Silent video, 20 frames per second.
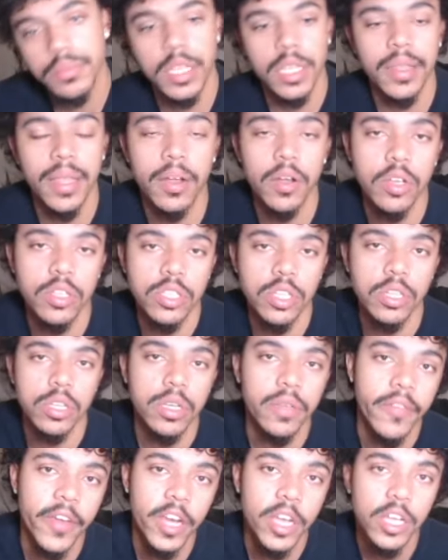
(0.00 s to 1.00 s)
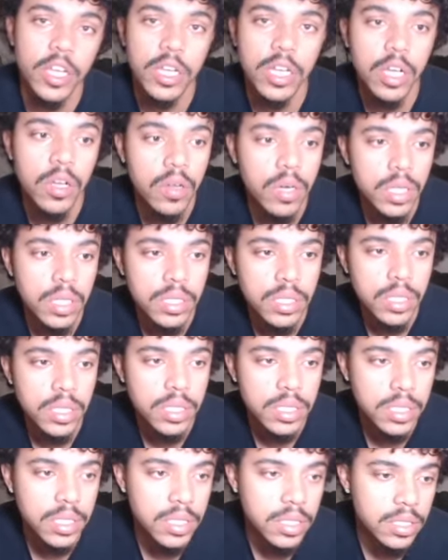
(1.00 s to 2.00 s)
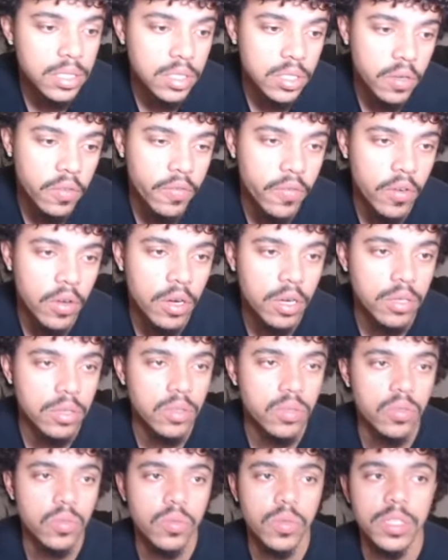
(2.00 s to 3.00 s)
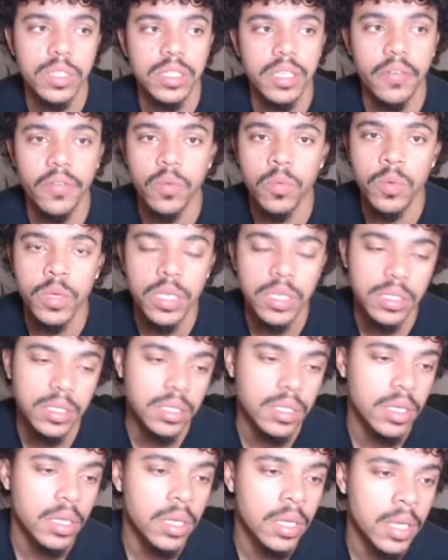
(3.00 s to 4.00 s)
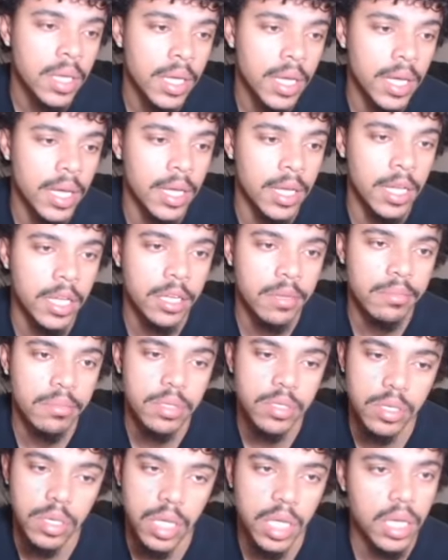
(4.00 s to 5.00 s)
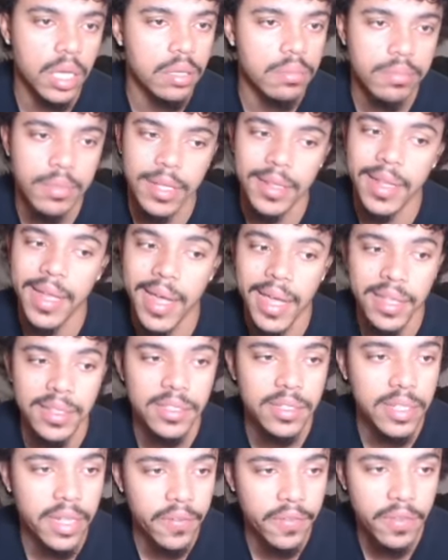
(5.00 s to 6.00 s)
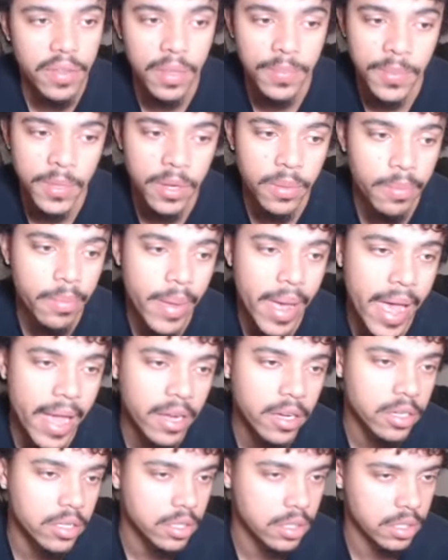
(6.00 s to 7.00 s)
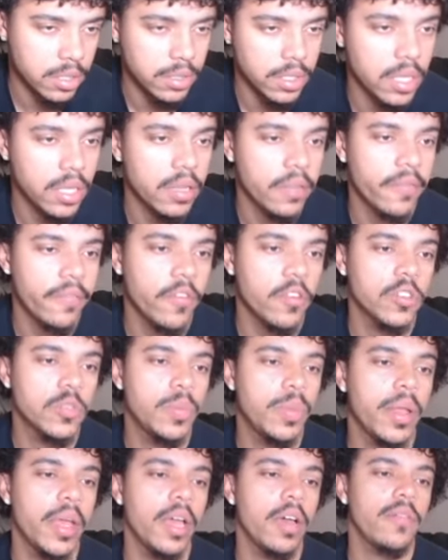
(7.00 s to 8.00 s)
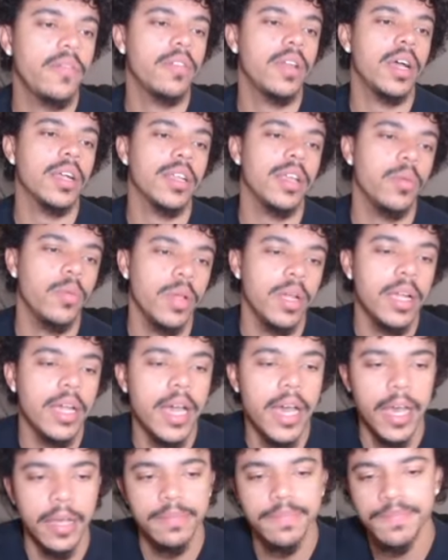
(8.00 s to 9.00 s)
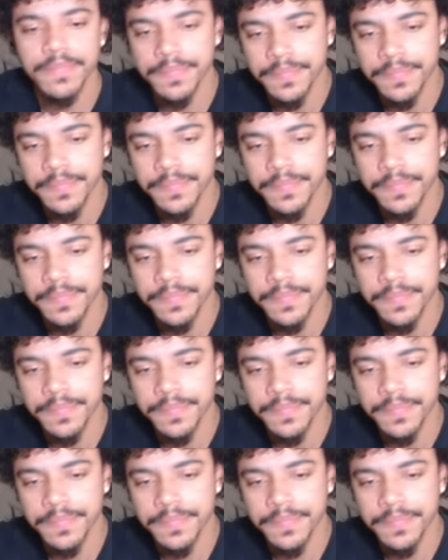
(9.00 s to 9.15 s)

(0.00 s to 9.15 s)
they're also looking very good going into the season so far through, what, 7 weeks. So, yeah, the Lions are definitely up there. Packers, first playoff lock that we got.